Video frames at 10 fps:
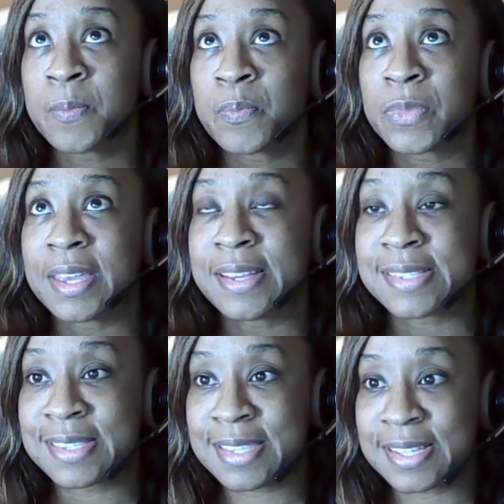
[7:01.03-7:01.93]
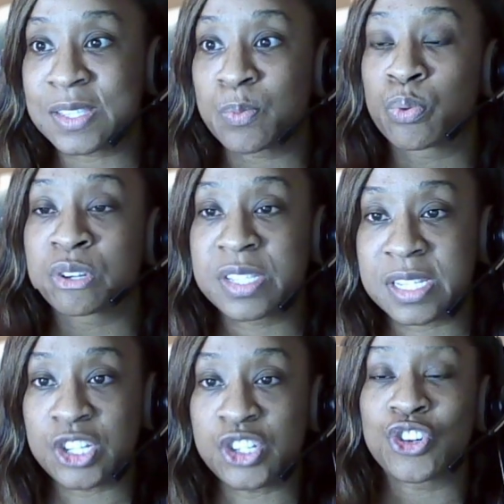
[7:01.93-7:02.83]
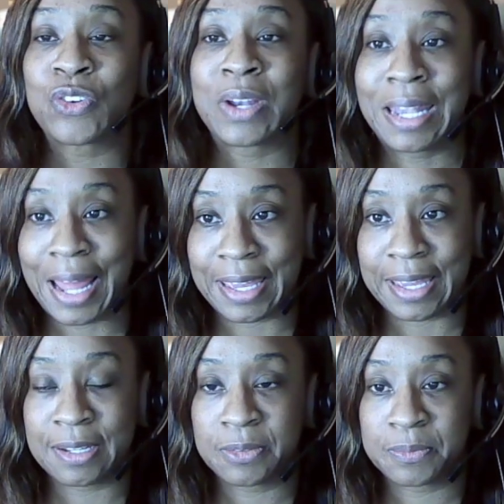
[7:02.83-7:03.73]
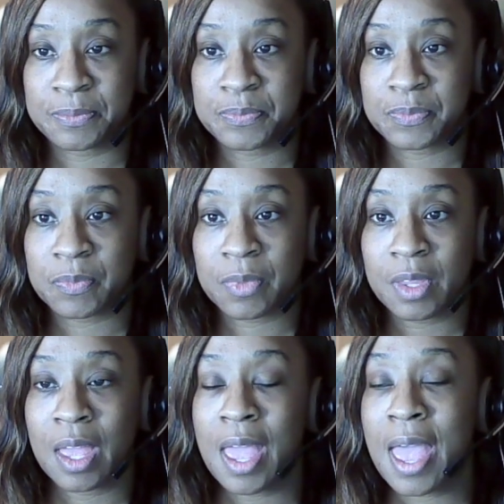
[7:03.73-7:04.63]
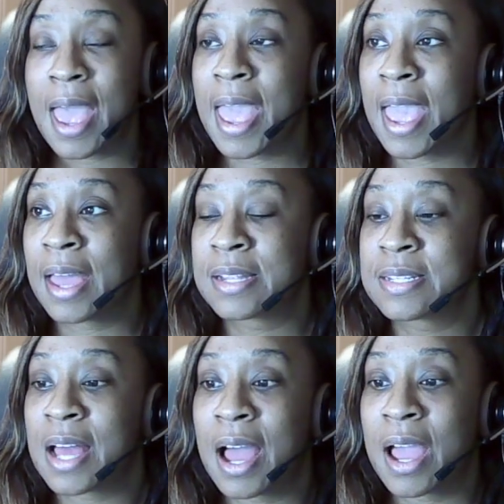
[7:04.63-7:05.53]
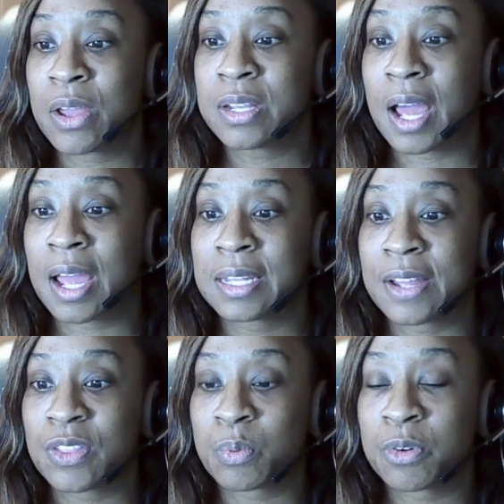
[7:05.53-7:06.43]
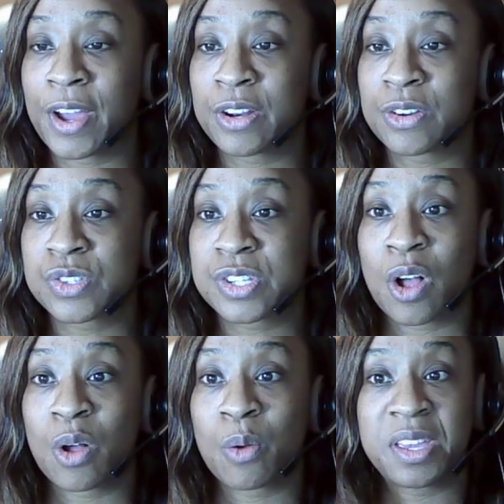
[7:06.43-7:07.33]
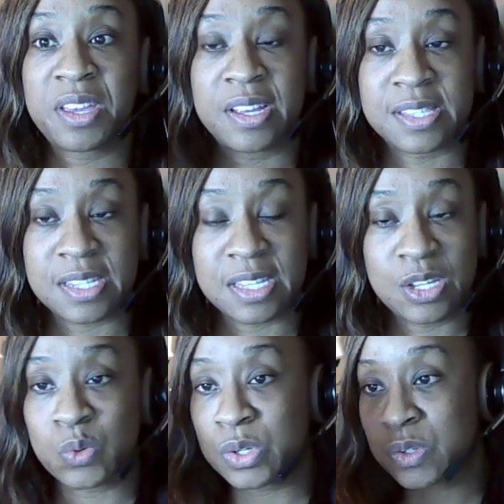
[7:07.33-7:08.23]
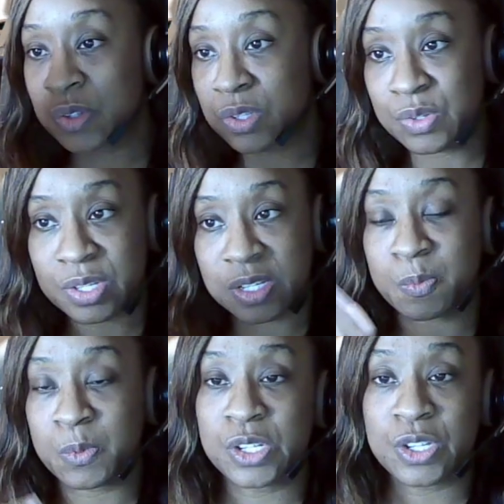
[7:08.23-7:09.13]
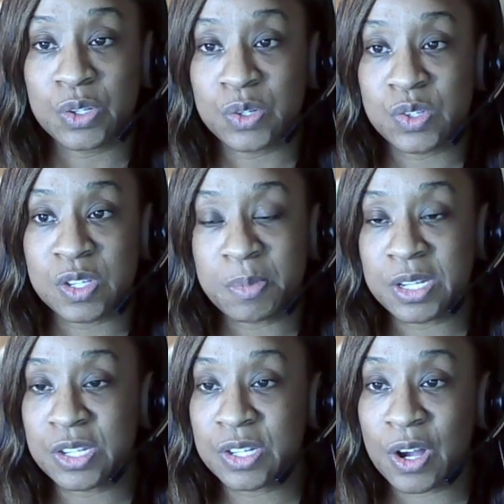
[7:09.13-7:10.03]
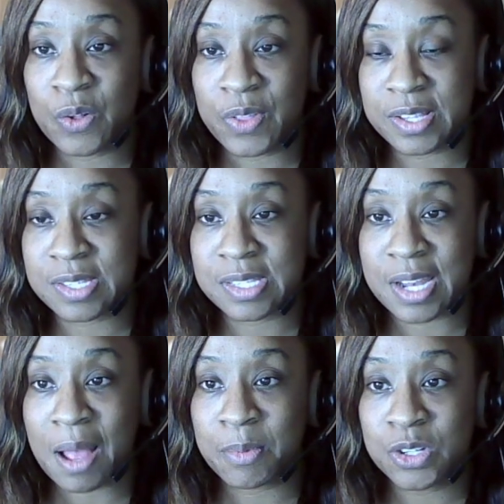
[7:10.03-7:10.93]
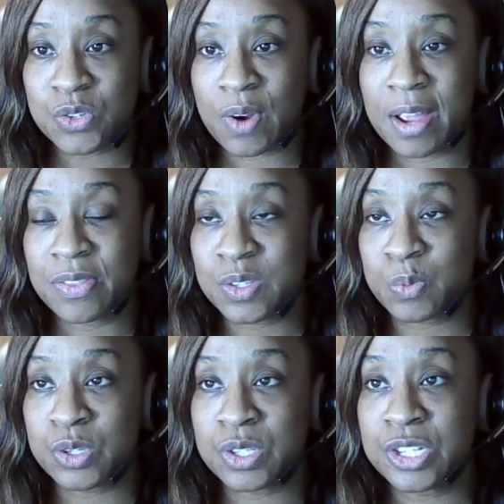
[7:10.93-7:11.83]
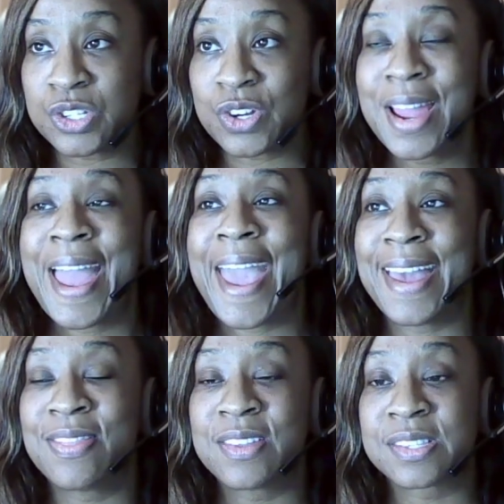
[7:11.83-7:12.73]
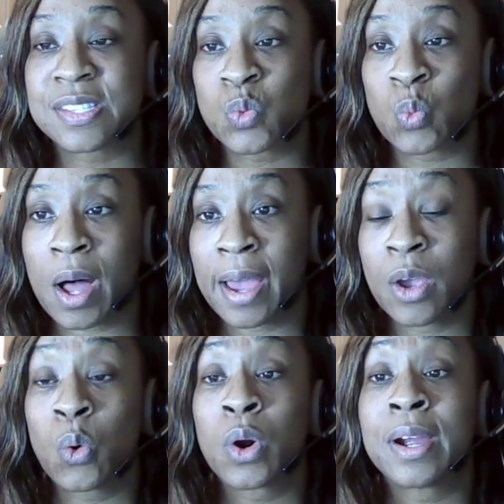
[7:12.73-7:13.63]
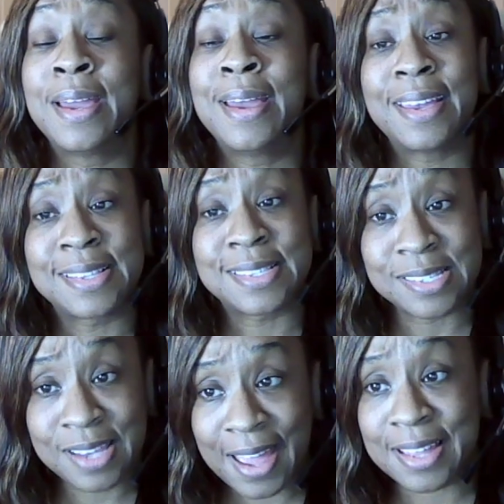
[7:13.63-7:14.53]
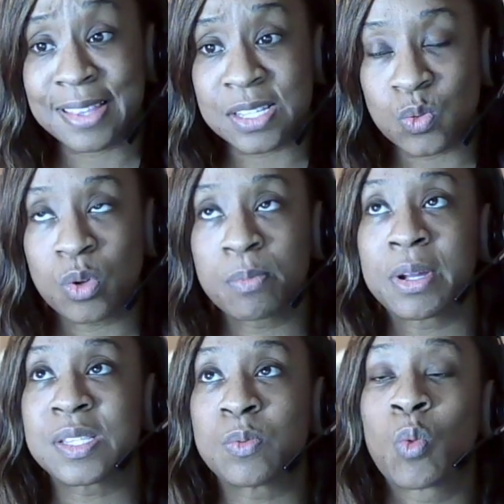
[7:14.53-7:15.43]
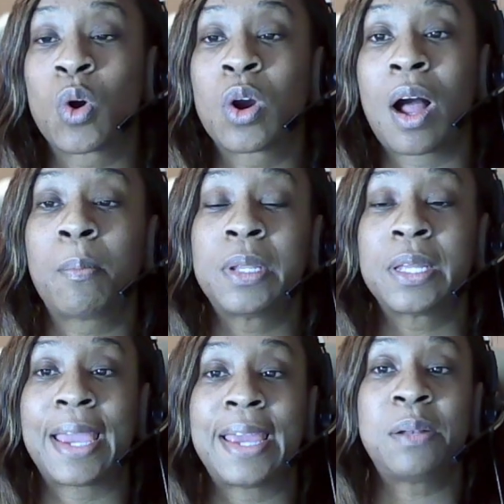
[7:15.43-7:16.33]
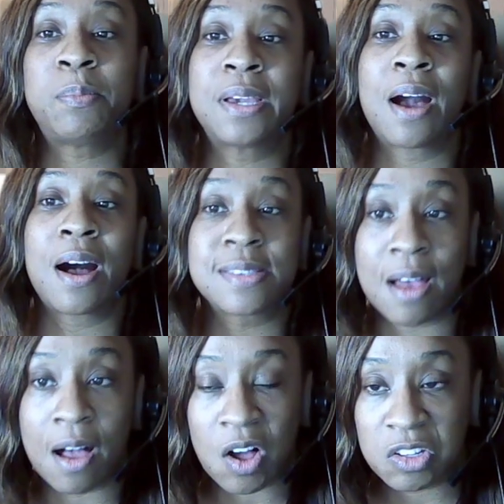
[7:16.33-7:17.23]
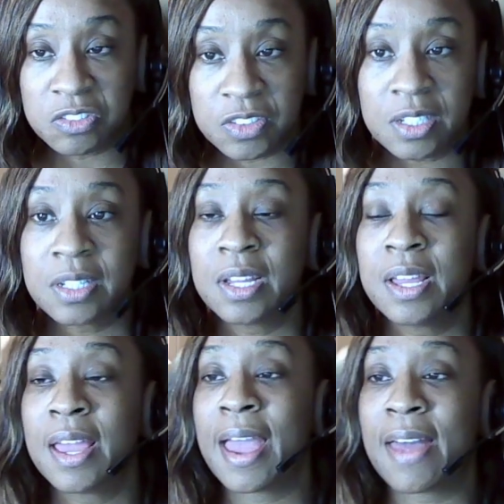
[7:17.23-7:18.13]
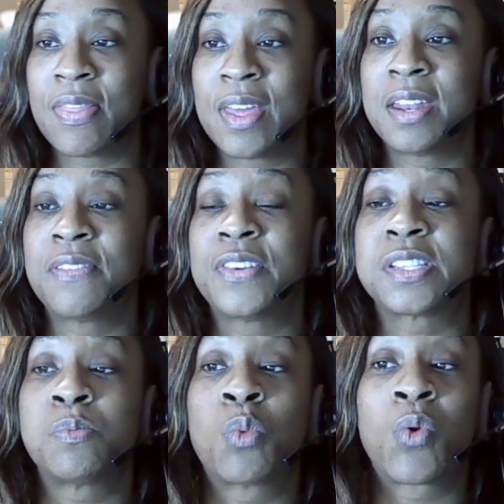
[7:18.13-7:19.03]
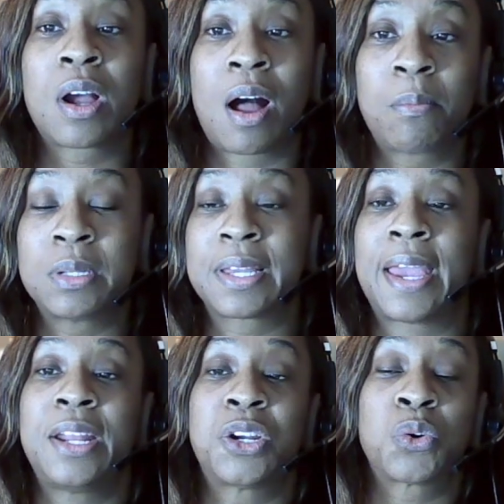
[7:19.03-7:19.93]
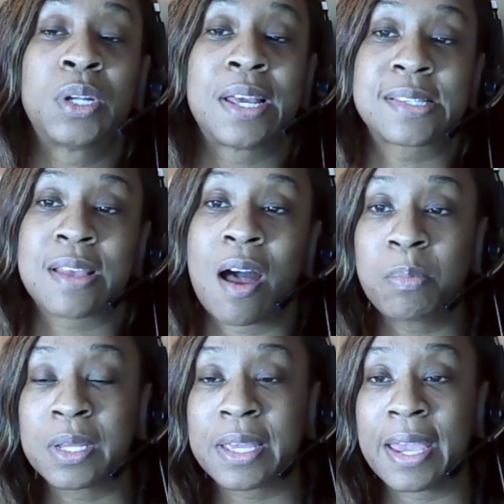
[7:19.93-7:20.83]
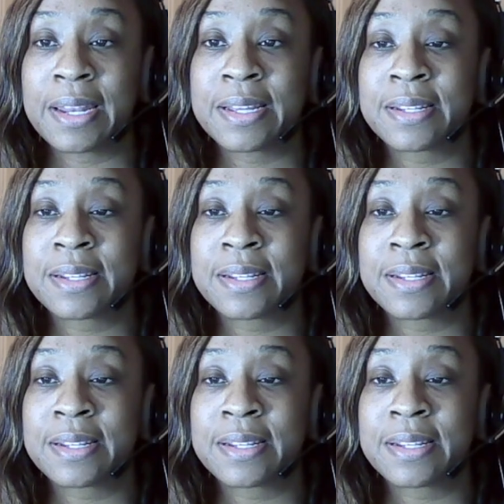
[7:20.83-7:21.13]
is this procedure like? And I'd like the providers to tell me it's equal to this particular CPT code that's established, right? This procedure, and this is why, or it's like this one, but it's more complicated because of. And then if it's more complicated or less complicated